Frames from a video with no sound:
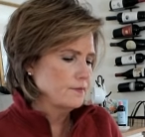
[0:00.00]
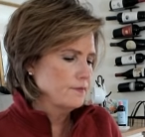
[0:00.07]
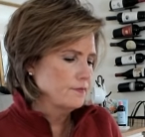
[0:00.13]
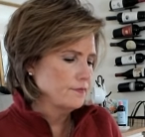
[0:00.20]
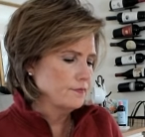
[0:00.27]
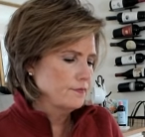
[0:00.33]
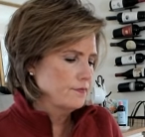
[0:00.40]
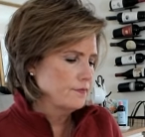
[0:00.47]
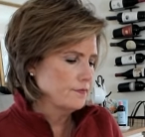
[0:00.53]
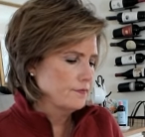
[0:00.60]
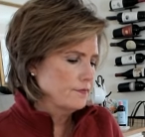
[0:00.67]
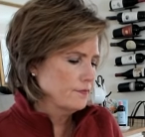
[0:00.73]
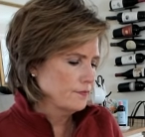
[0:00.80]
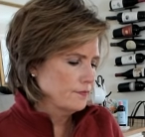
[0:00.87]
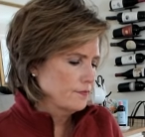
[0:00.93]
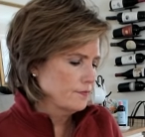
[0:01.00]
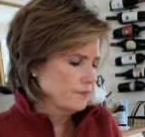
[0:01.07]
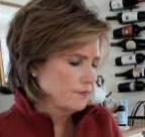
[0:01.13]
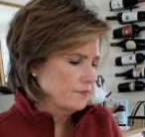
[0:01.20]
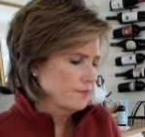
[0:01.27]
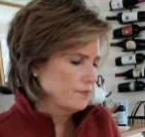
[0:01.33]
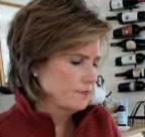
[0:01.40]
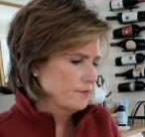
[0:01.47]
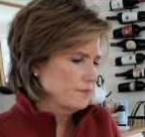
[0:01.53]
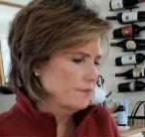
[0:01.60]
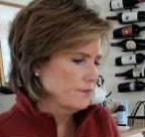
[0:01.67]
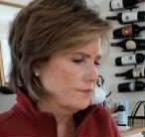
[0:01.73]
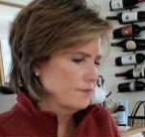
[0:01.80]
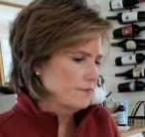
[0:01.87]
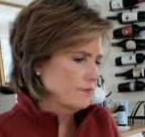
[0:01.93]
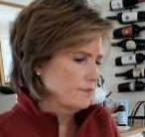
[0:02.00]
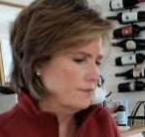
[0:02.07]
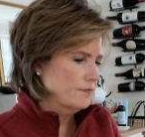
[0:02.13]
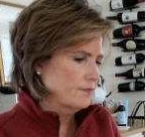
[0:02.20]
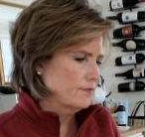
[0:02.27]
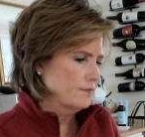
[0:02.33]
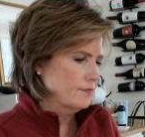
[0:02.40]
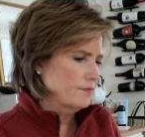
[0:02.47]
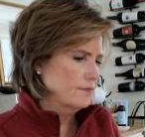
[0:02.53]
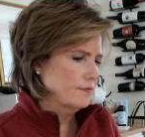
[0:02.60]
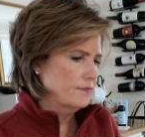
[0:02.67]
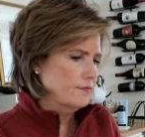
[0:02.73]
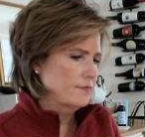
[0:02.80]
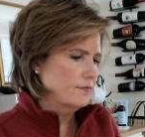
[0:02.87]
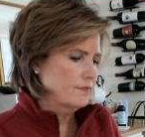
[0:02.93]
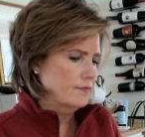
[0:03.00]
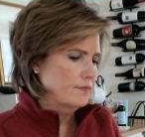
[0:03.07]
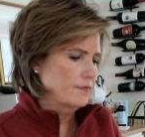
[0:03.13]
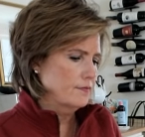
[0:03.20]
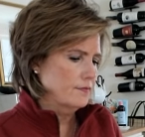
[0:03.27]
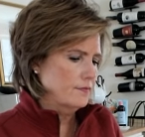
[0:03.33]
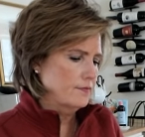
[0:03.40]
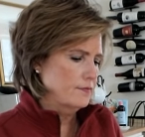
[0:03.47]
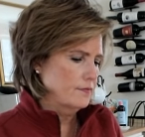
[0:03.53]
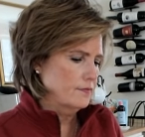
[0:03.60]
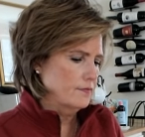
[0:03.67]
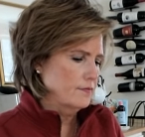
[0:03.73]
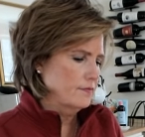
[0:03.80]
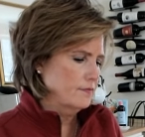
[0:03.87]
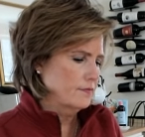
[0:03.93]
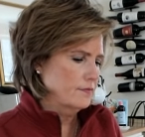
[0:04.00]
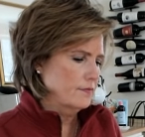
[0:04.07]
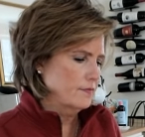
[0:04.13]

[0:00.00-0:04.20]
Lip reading: (silence)